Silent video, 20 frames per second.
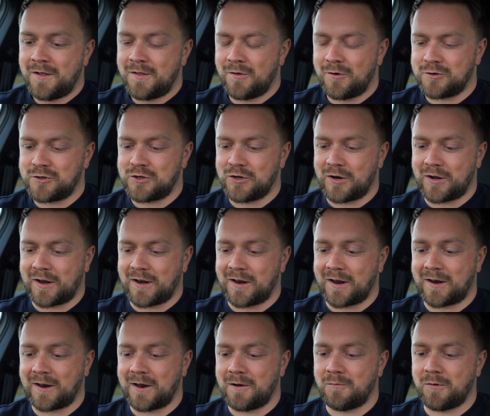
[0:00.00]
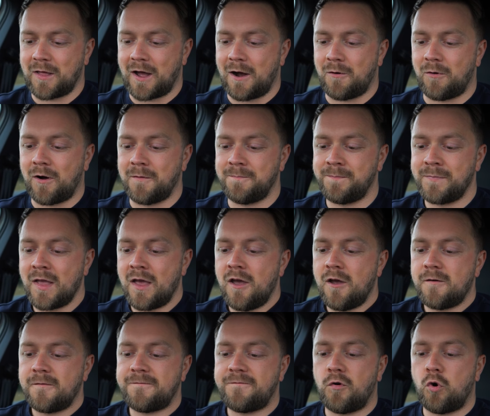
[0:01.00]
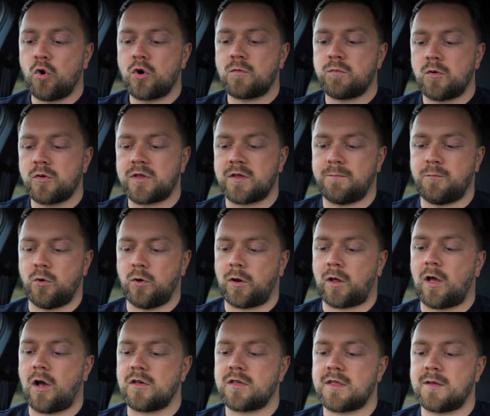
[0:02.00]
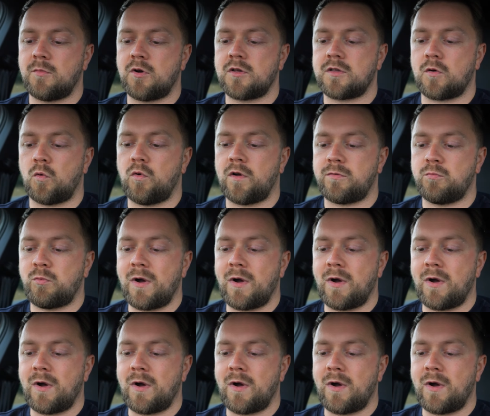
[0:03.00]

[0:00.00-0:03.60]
Not sure I can agree with that one. Ford will support customers with